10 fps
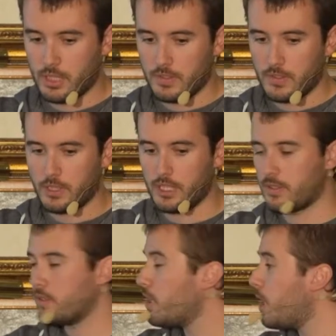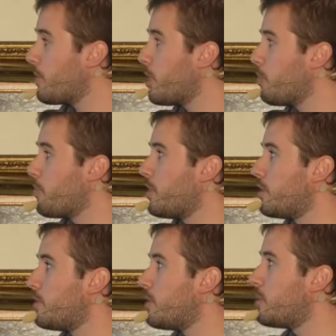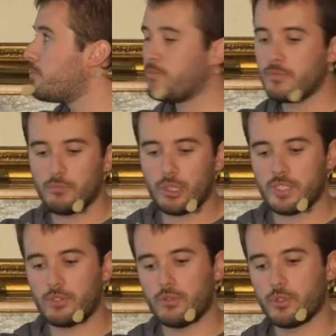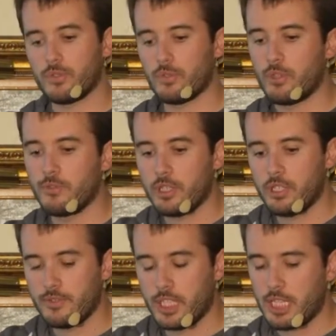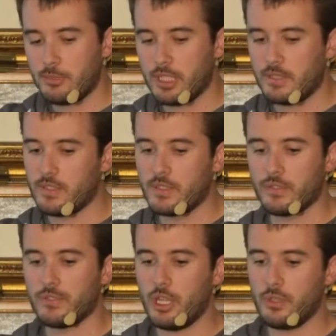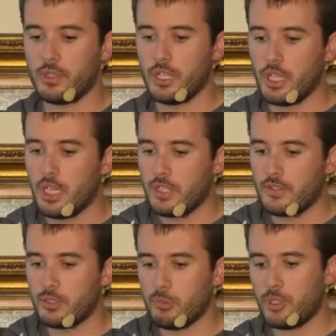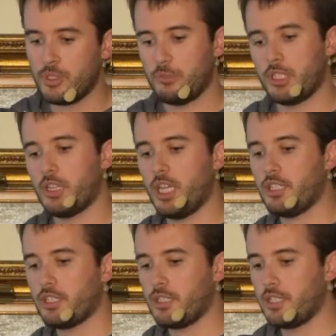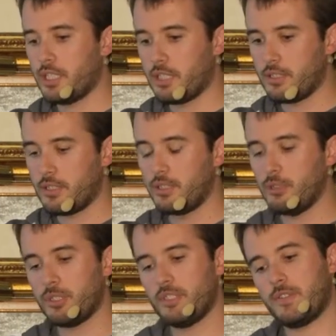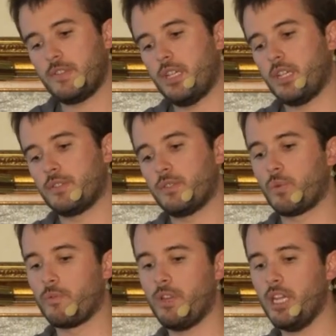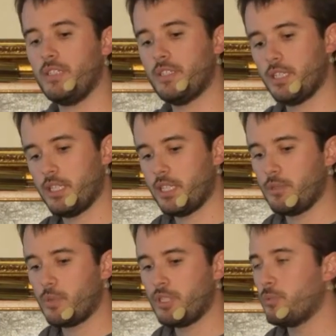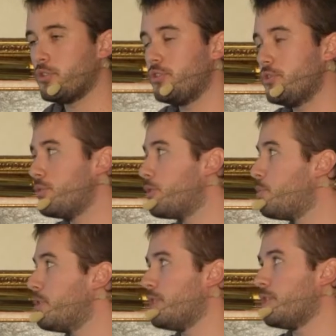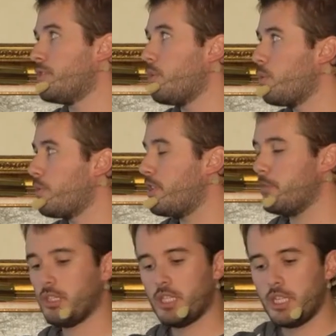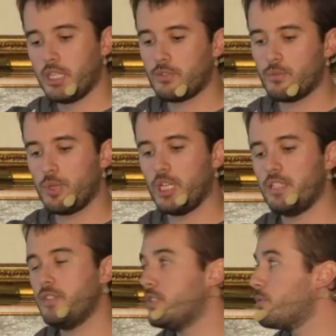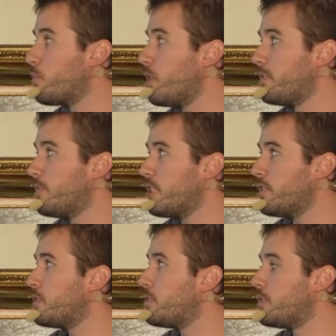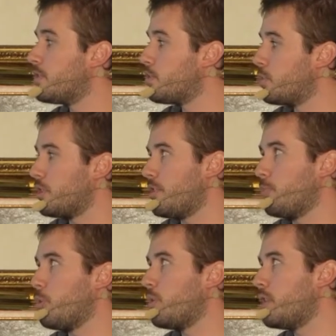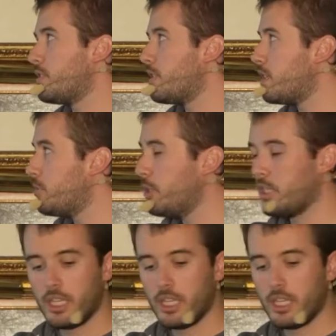So yes, how come the POSIX traversal of a database is so slow? So in a MongoDB collection, documents are stored flat, and when you want to do a query on all of them, it's really easy, it's quite fast, you just query them all at a time,